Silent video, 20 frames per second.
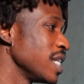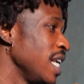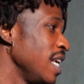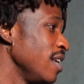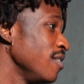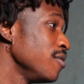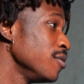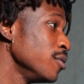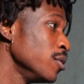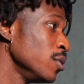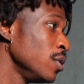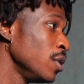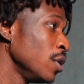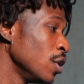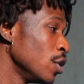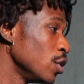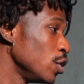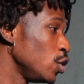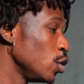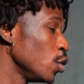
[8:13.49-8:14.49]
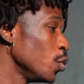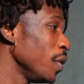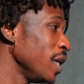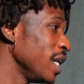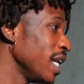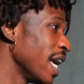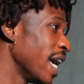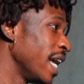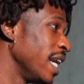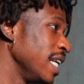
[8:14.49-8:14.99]
even
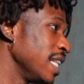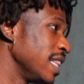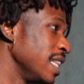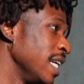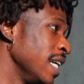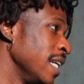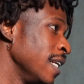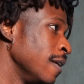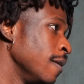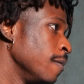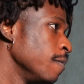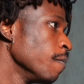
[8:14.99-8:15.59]
doing anything.